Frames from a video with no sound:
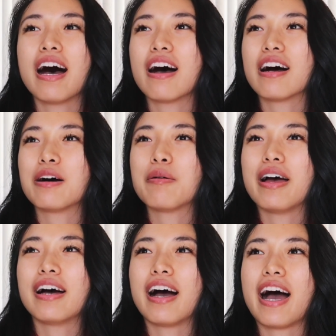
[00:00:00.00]

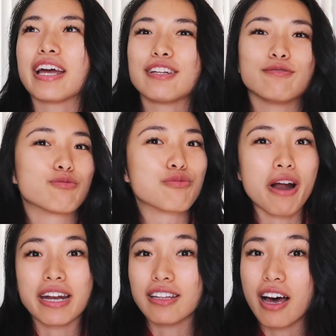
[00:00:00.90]
I
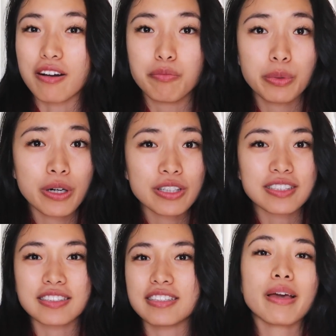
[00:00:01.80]
read a lot of
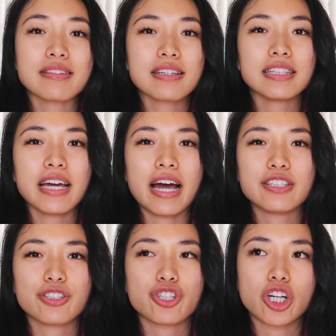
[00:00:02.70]
books. Basically, I
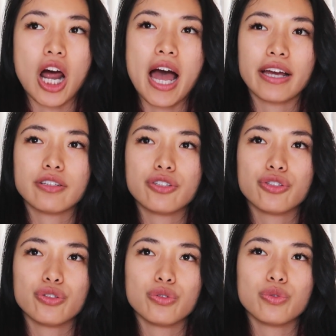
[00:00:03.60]
just tried
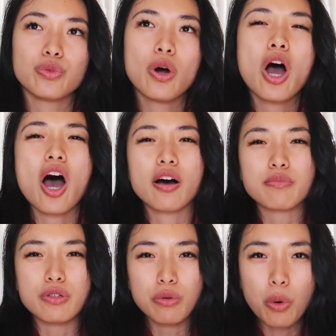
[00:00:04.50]
to
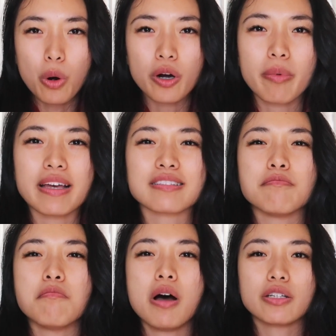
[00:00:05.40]
absorb as
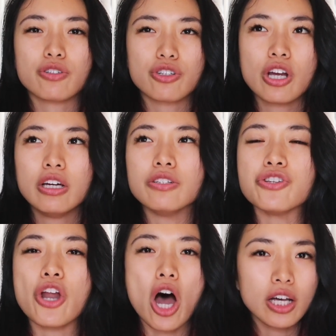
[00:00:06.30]
much
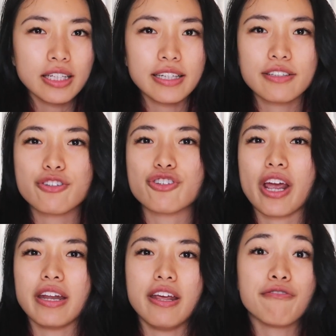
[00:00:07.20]
knowledge
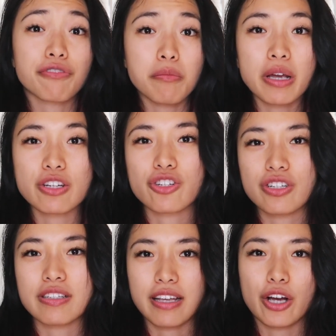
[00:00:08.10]
and
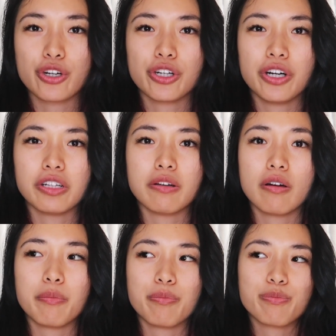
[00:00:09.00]
information as I could,
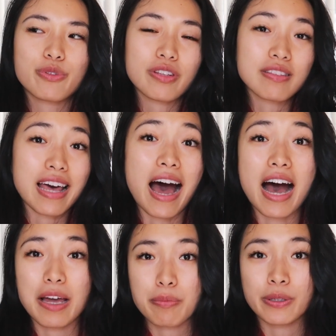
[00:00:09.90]
since
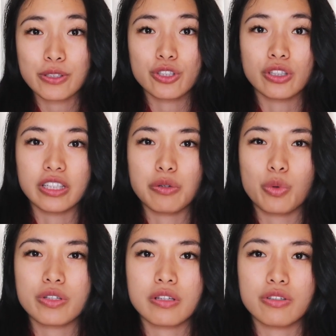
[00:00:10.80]
I personally
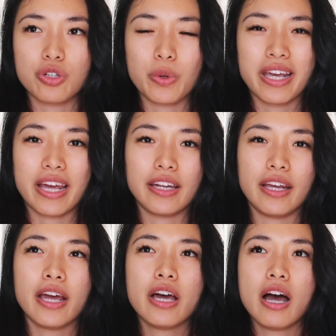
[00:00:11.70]
wasn't doing any